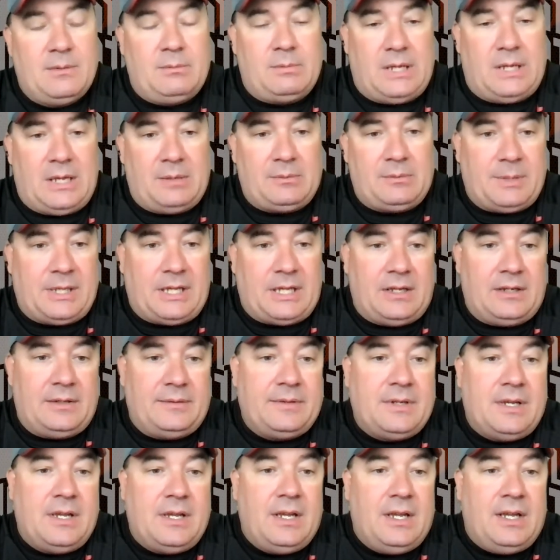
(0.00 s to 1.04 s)
blah, blah,
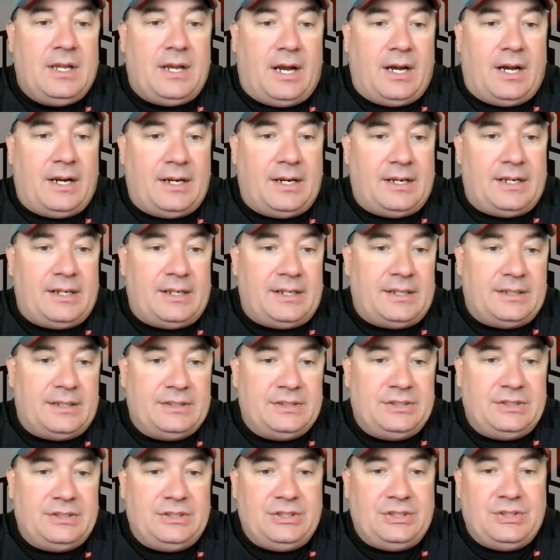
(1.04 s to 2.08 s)
blah.
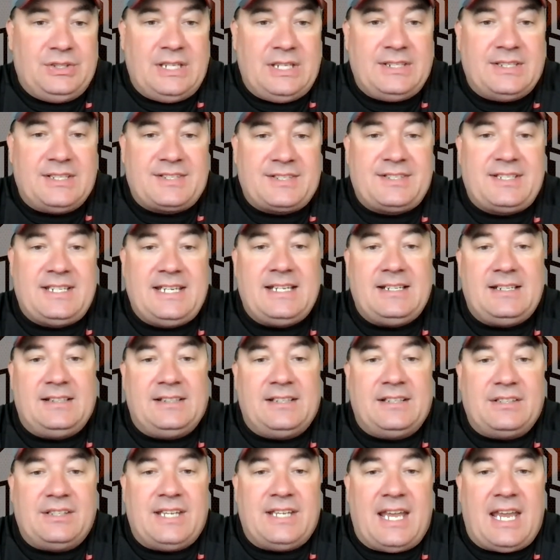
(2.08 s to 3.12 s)
You need to see it in
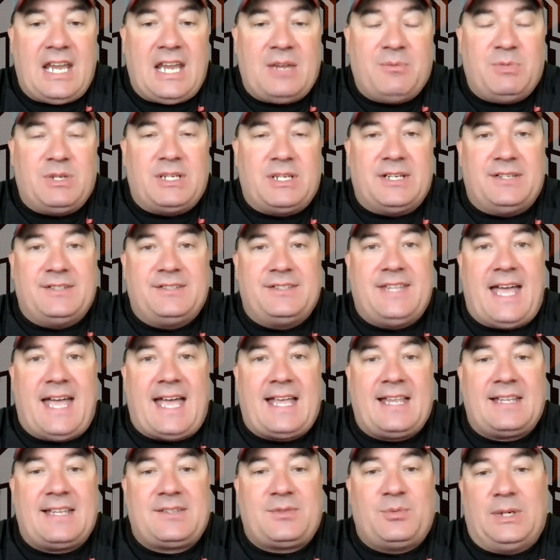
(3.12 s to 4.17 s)
the game because
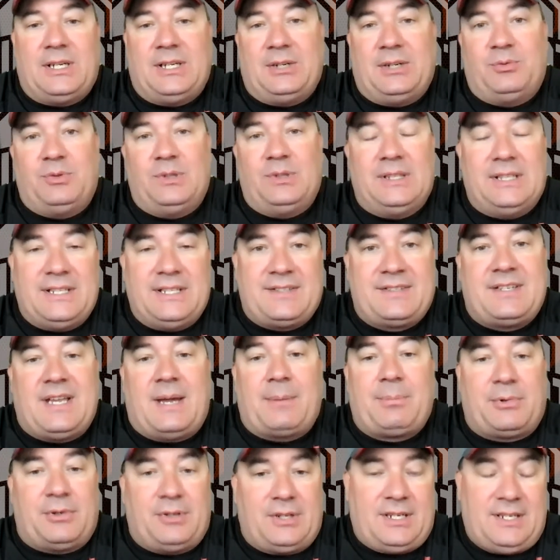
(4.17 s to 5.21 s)
that's when it really
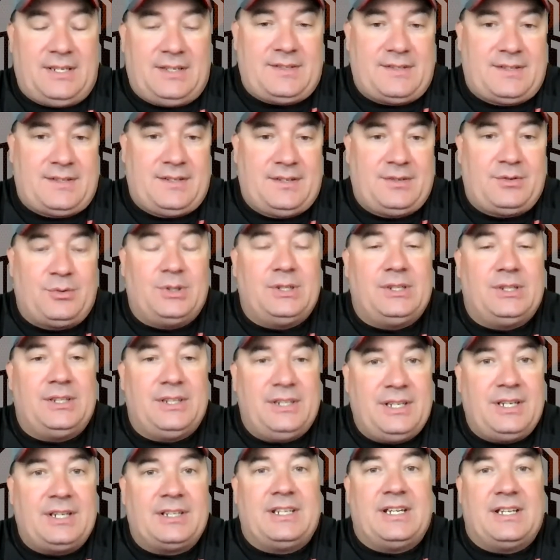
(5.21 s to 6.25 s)
separates.
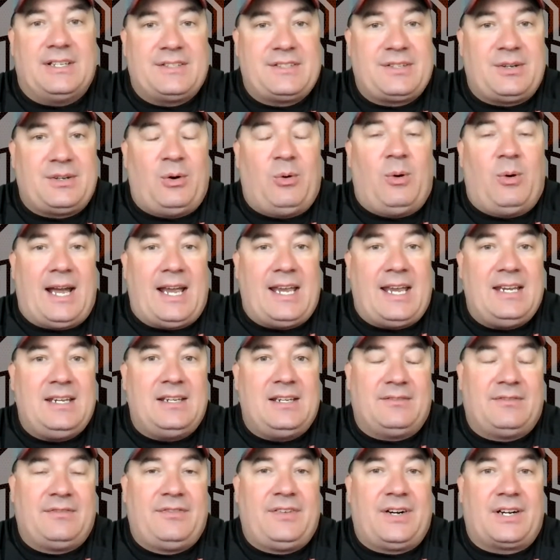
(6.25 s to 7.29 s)
Really? Against Hawaii
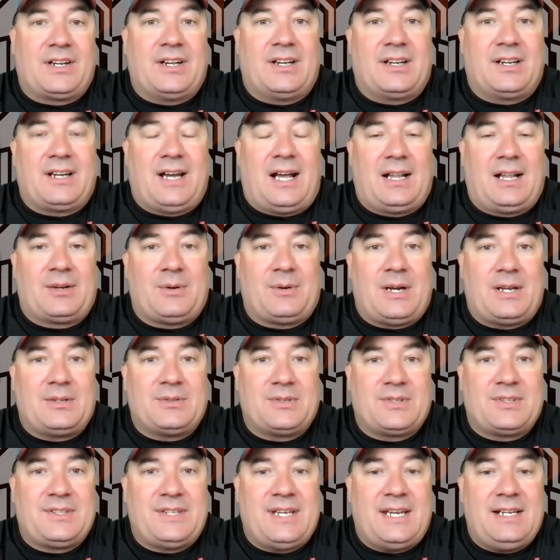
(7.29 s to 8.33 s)
and fucking Colorado
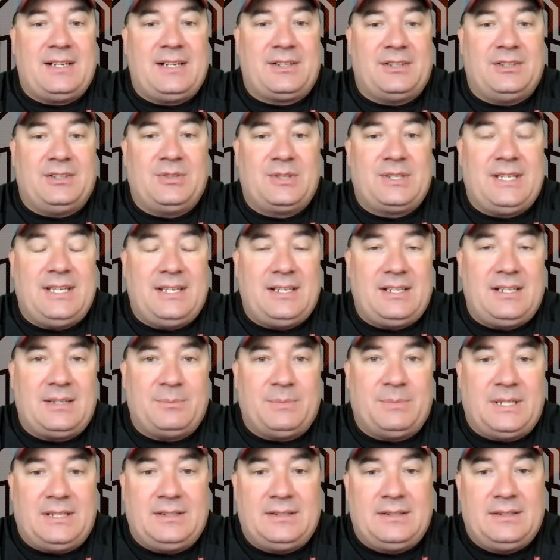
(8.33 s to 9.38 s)
State? Are you kidding
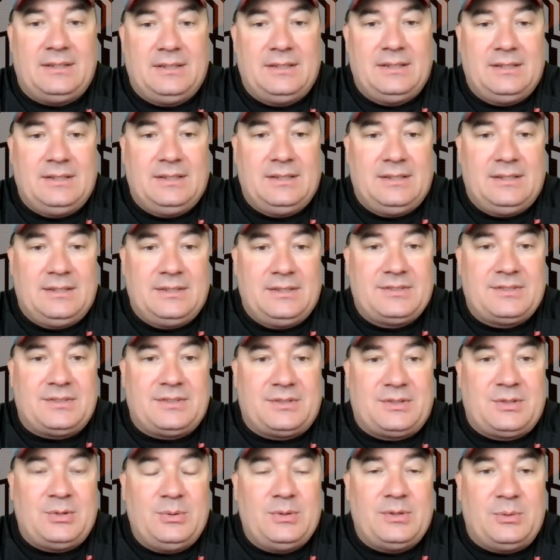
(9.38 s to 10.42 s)
me? Those are
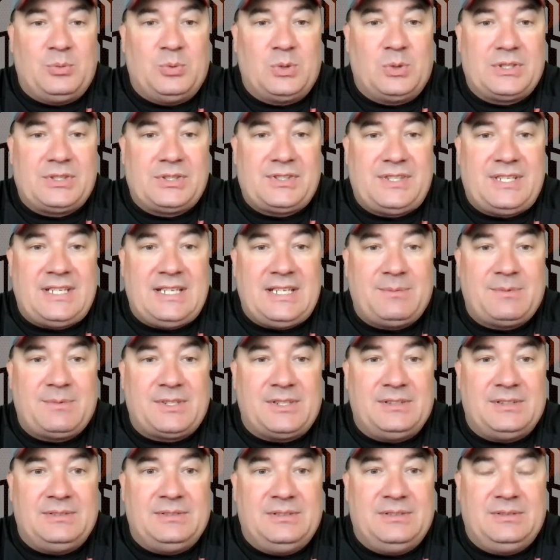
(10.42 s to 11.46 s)
two of the worst teams
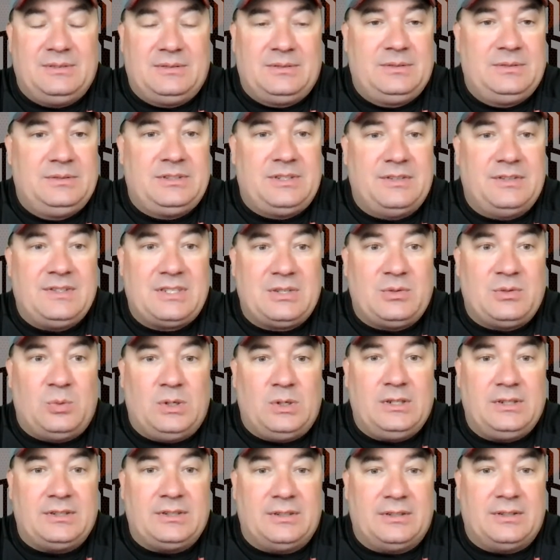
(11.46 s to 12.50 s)
in Division
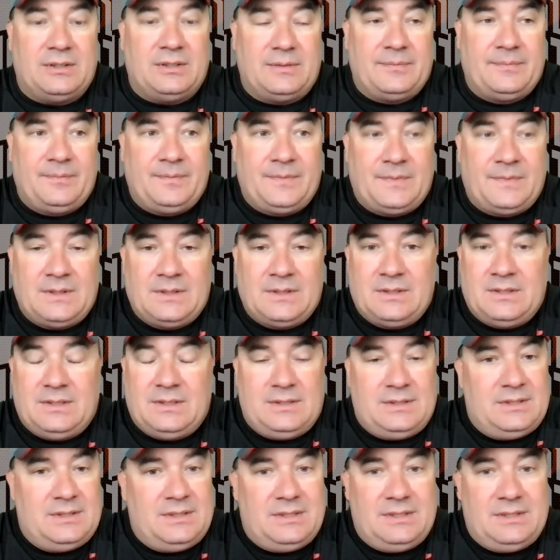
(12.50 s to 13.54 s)
I.
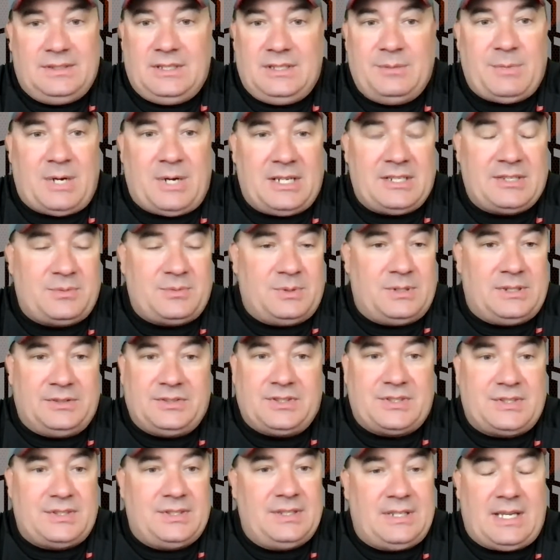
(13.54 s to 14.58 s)
You might as well
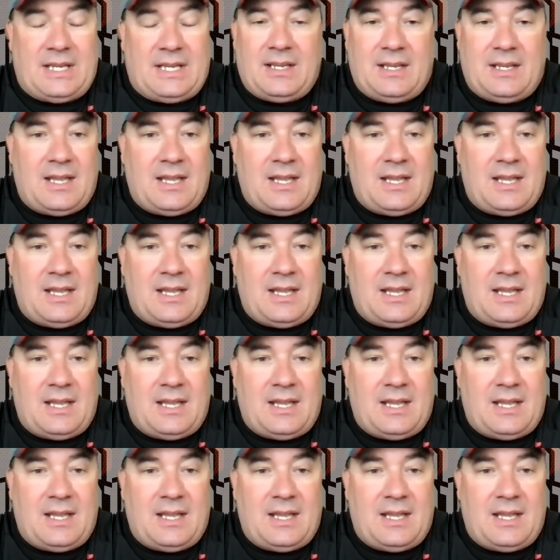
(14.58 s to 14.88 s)
just